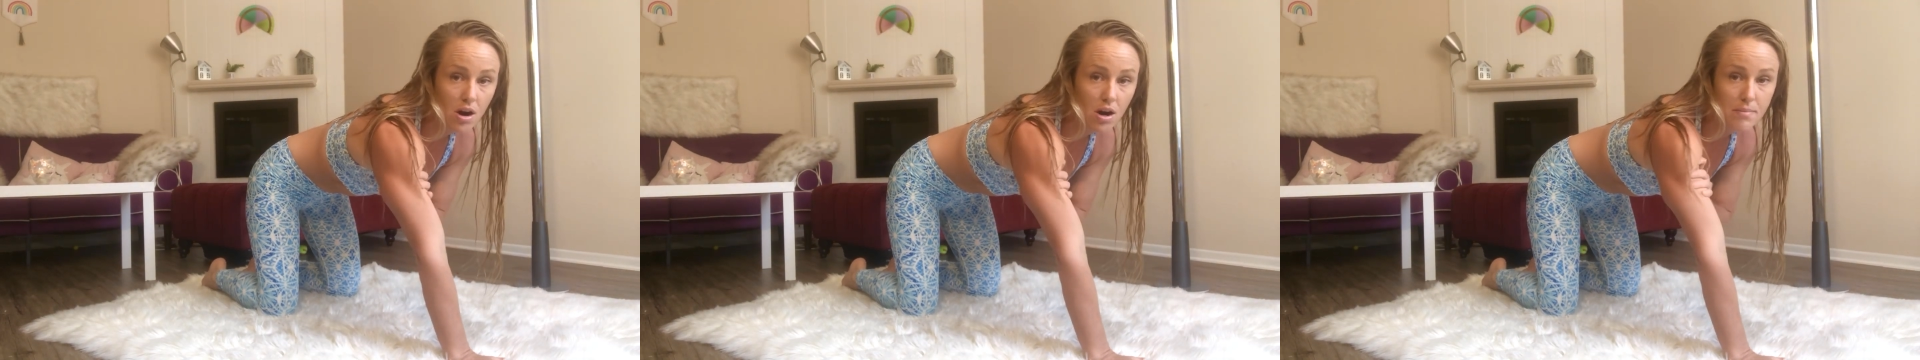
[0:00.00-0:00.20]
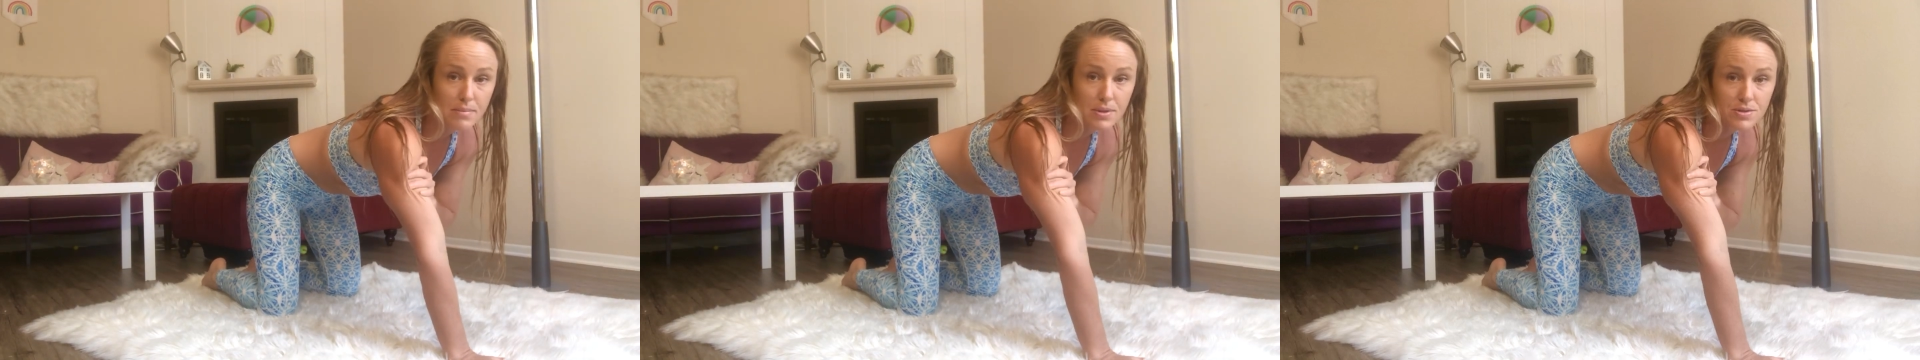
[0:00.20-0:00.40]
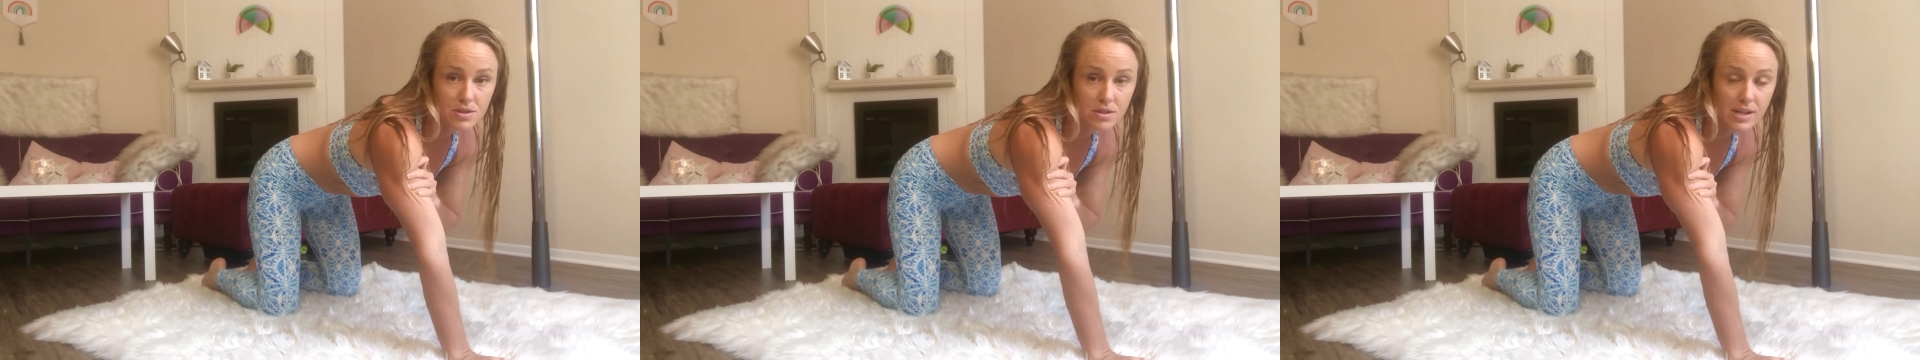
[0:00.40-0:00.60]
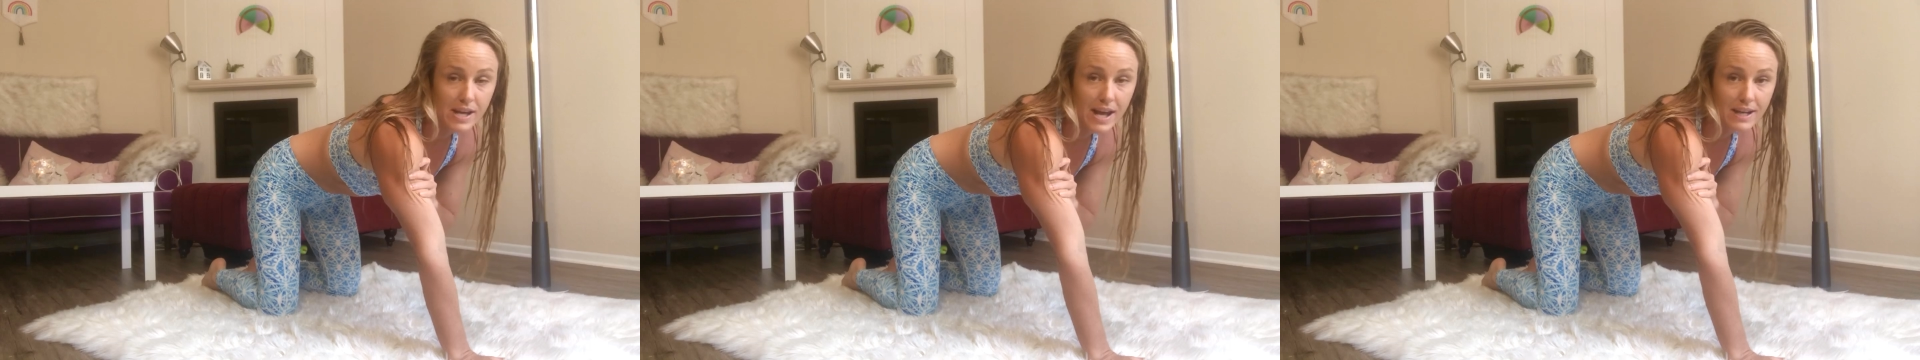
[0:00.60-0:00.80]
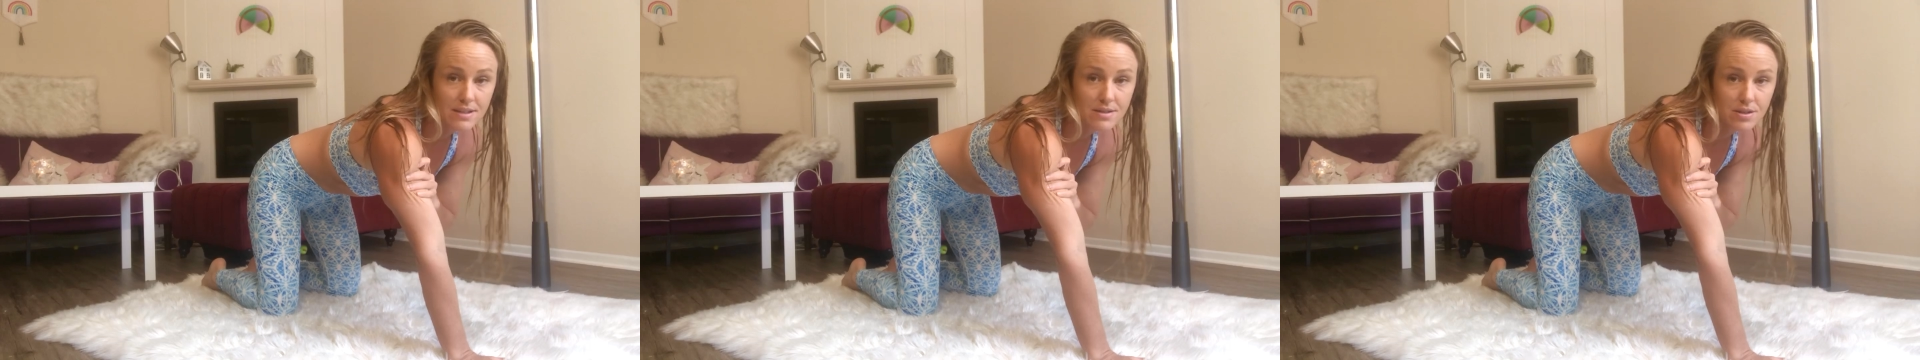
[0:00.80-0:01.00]
arm bones are in
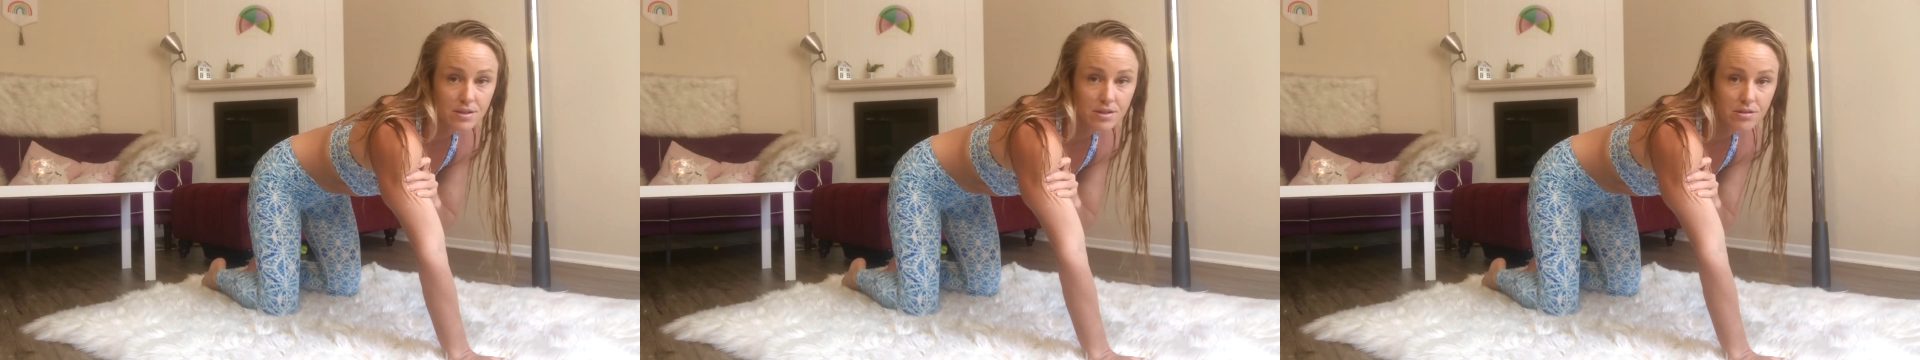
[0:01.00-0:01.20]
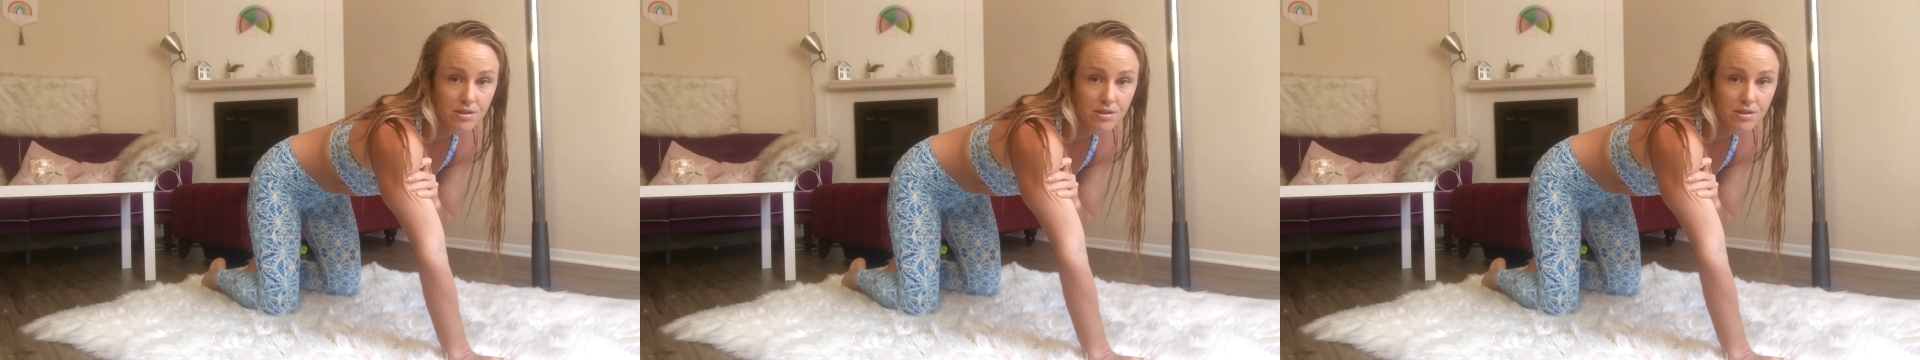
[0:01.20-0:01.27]
external